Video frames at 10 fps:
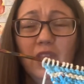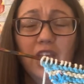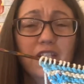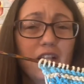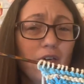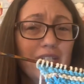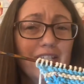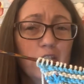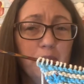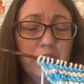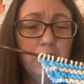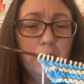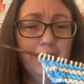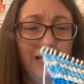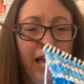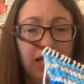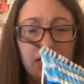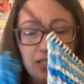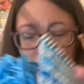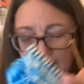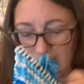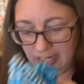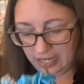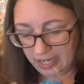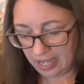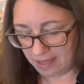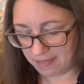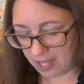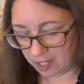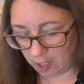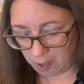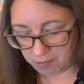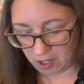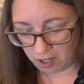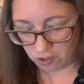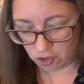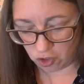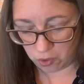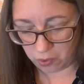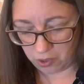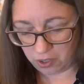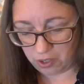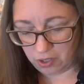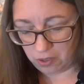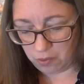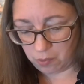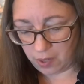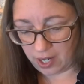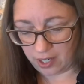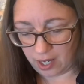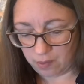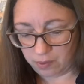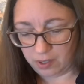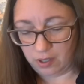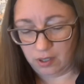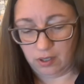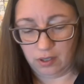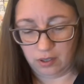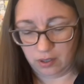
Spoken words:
as long as this blue will last. And then I'm not sure what I will